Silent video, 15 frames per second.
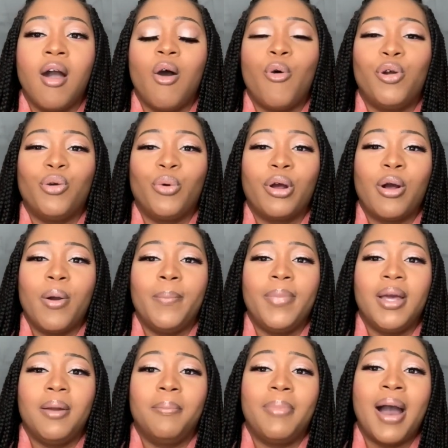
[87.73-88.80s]
I want to work on
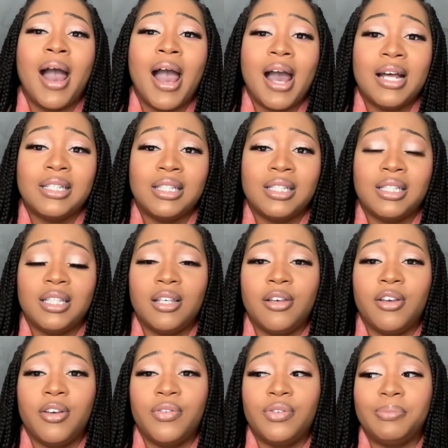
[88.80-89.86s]
being
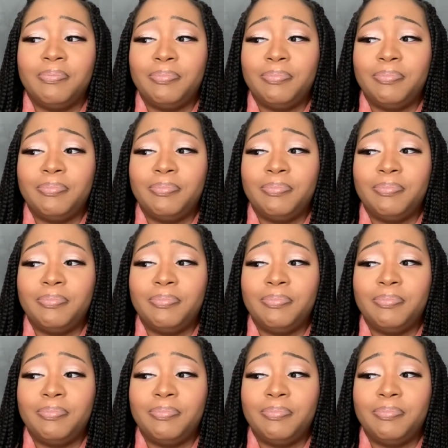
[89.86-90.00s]
positive